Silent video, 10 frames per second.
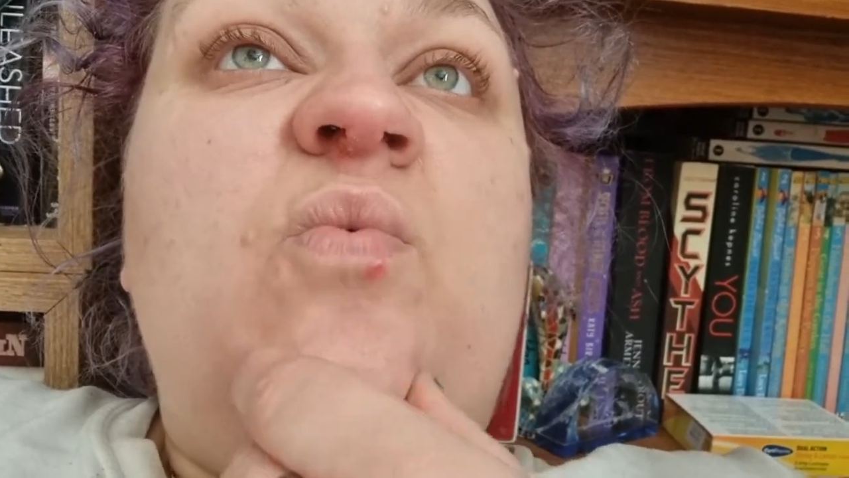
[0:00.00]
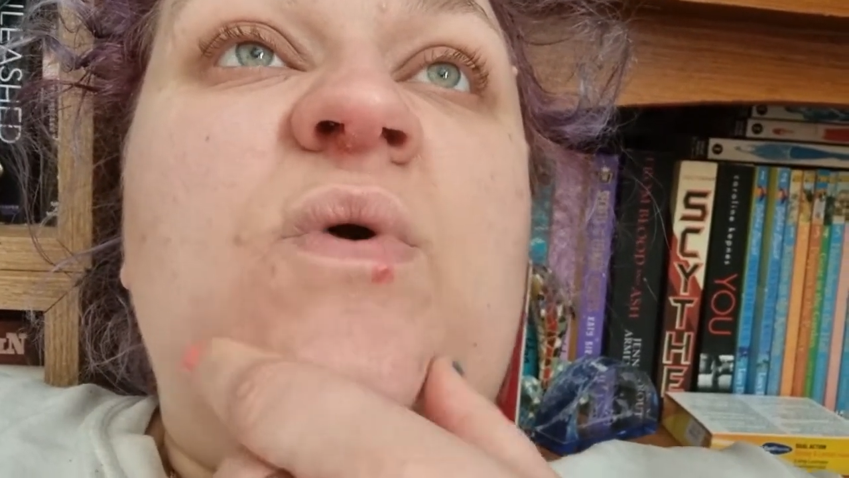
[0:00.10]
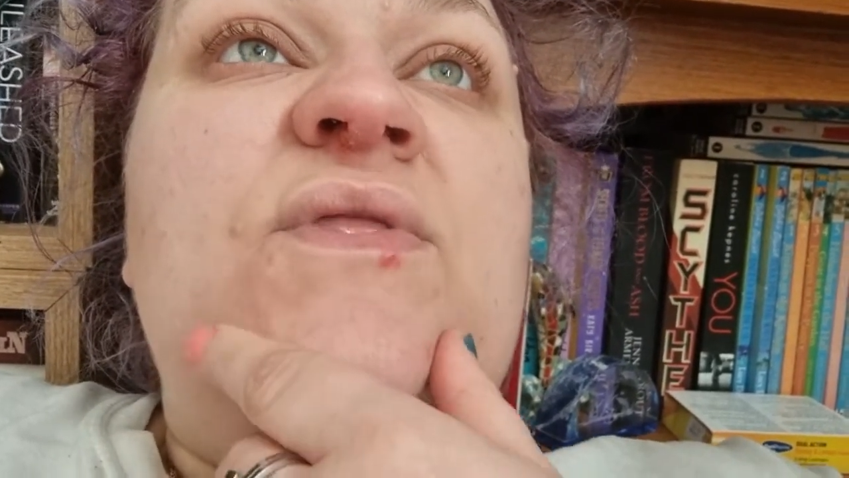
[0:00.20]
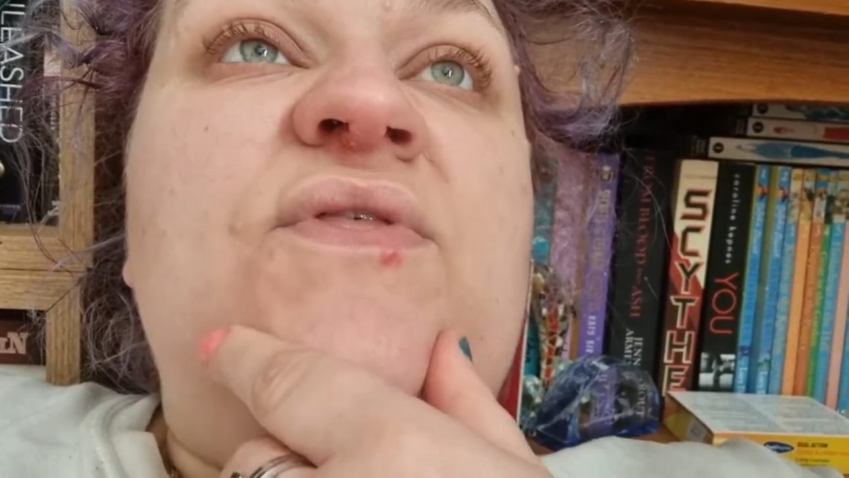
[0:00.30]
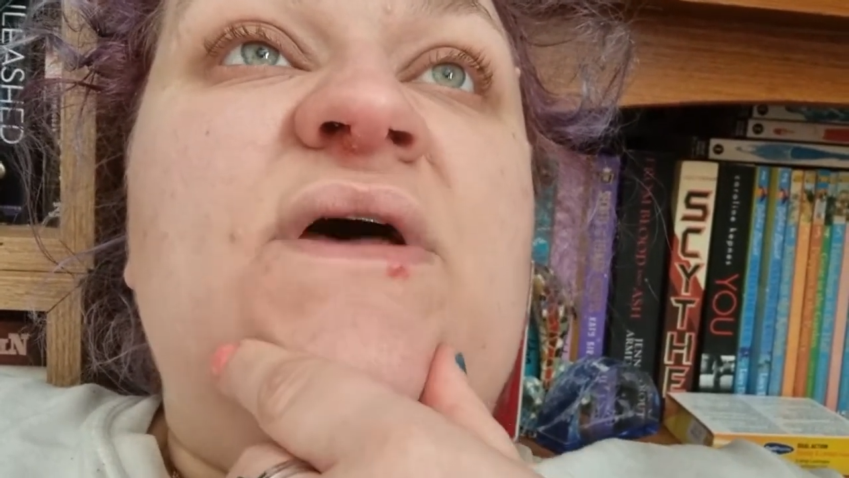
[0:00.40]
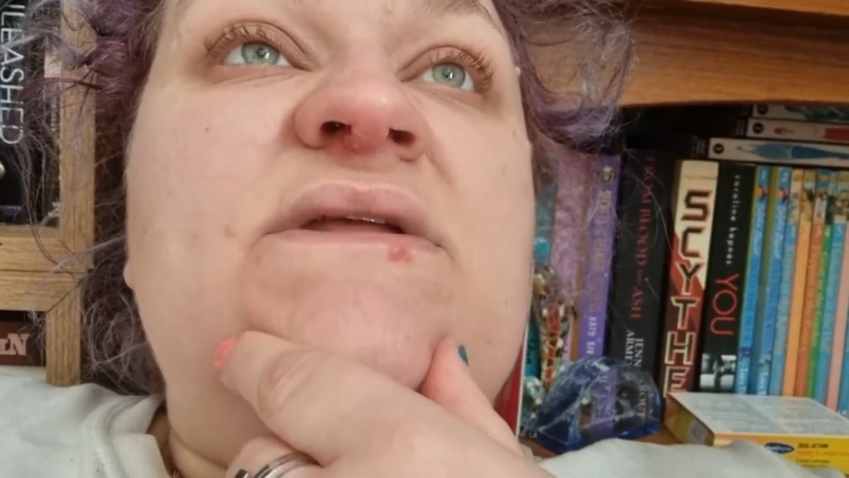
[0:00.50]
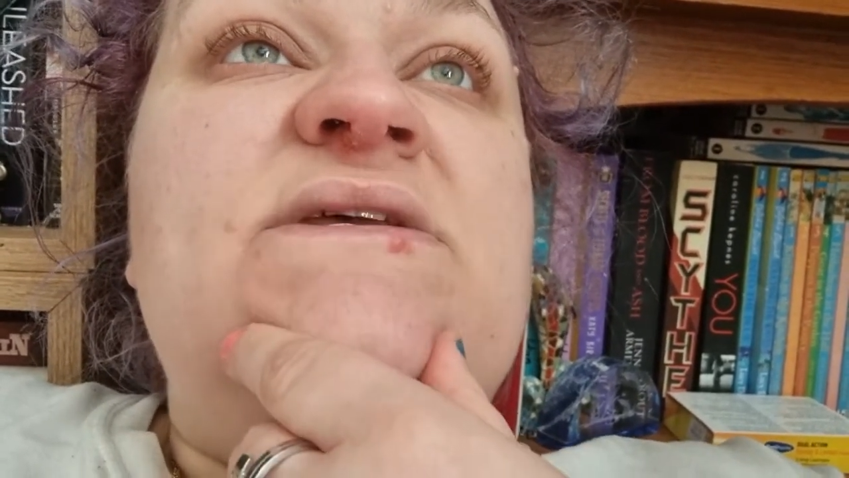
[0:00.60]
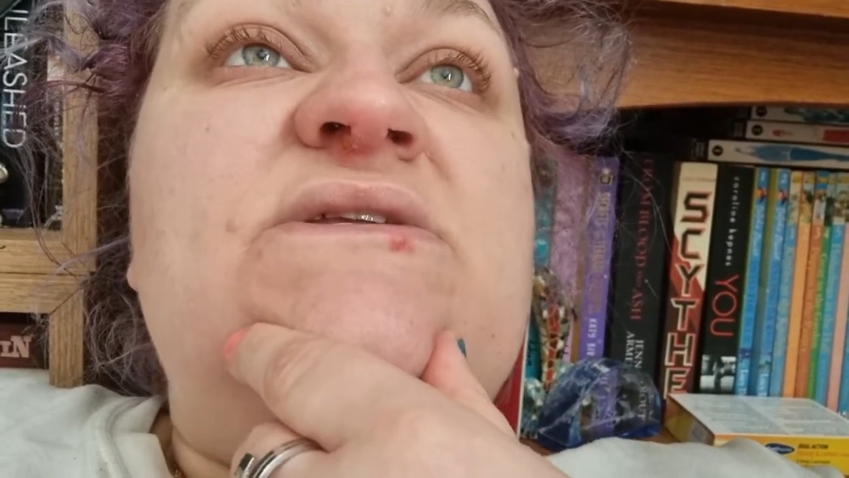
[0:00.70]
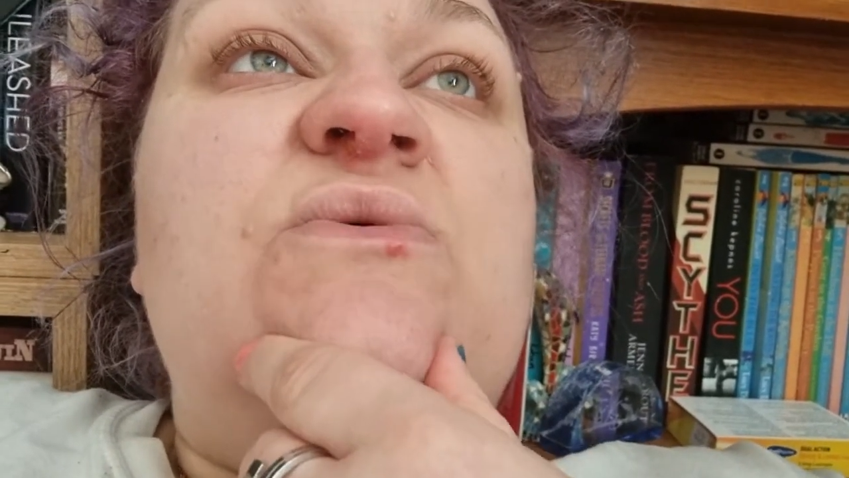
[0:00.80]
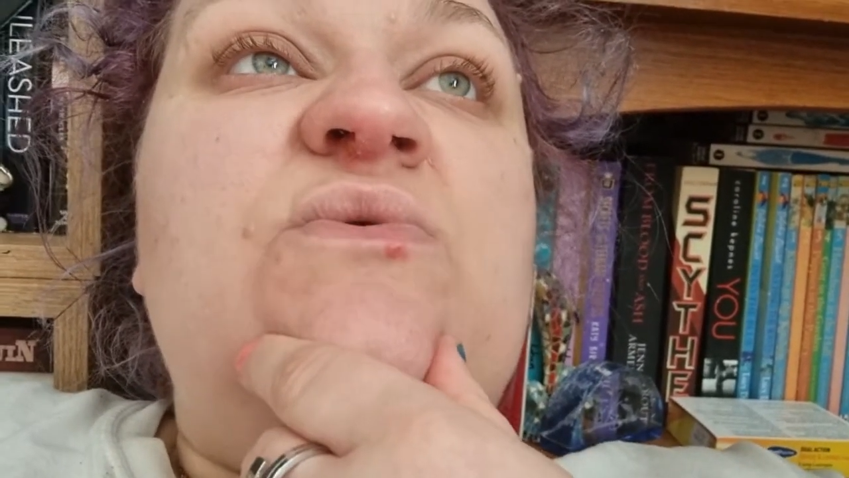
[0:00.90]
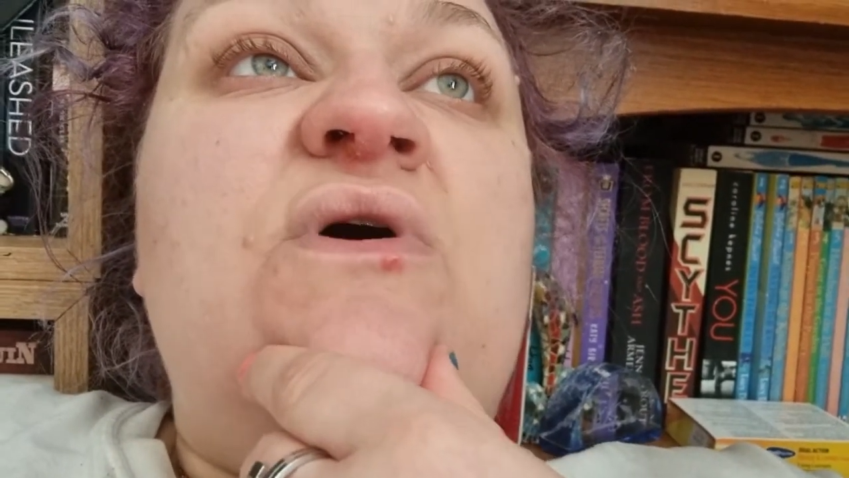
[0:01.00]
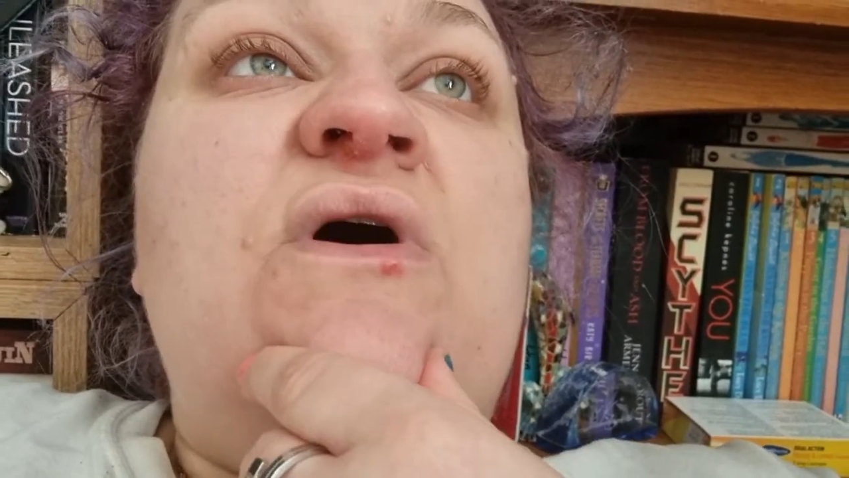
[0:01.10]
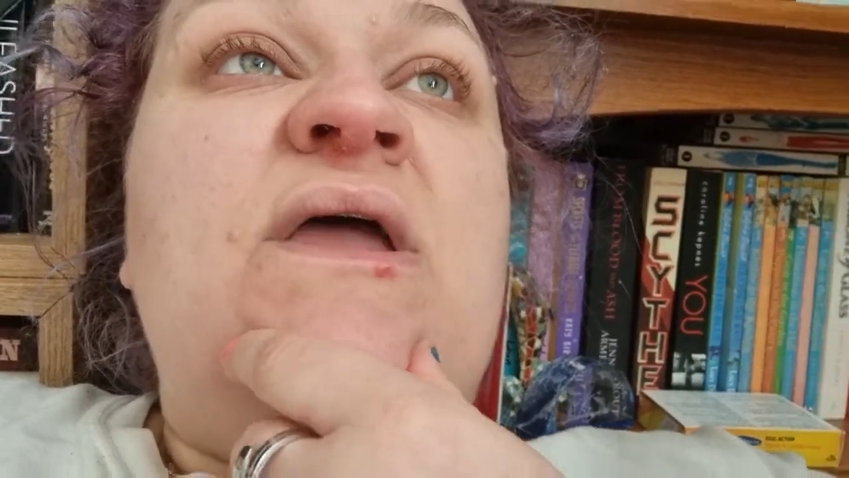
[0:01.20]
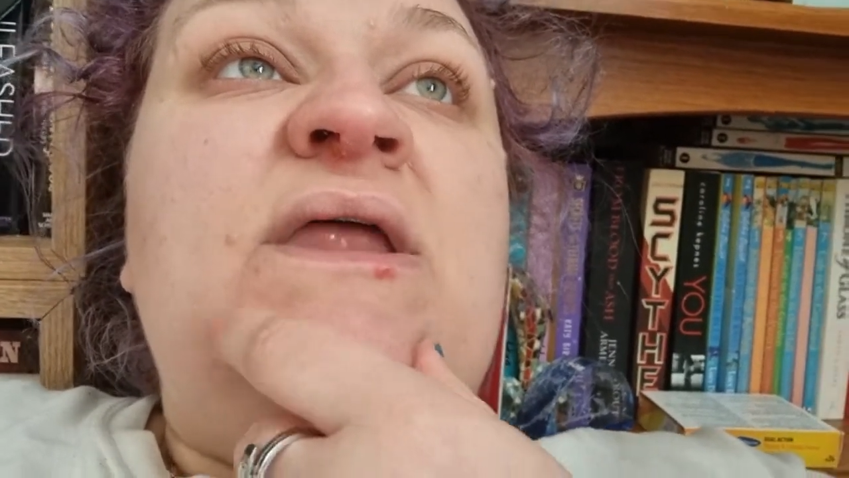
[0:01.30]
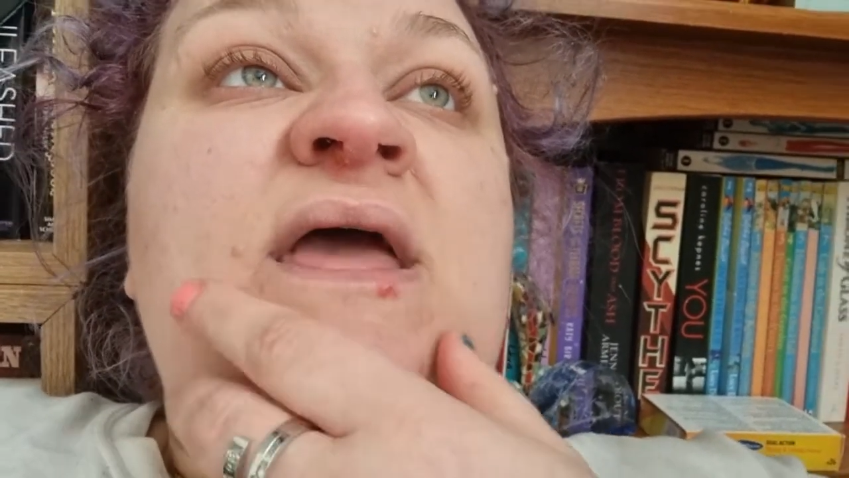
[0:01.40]
1:30 till
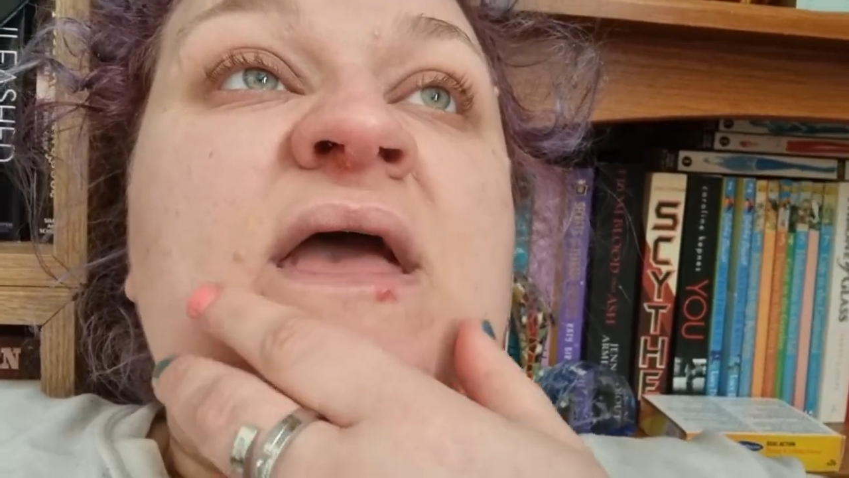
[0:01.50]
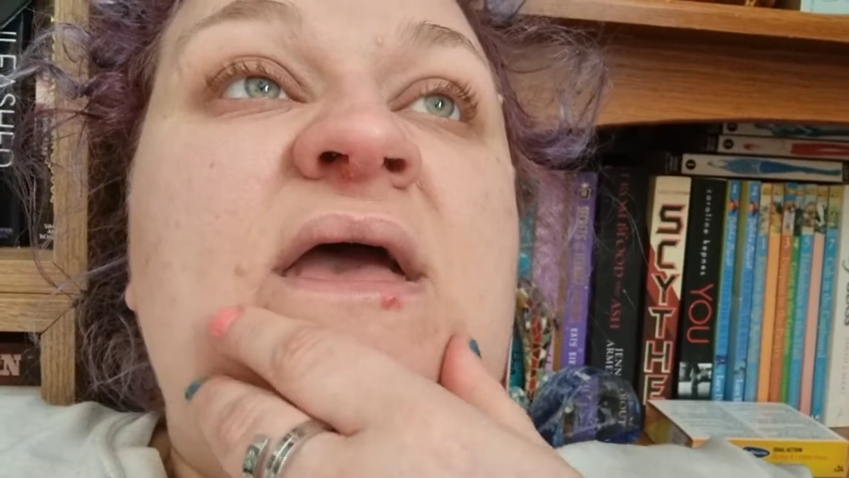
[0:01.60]
9,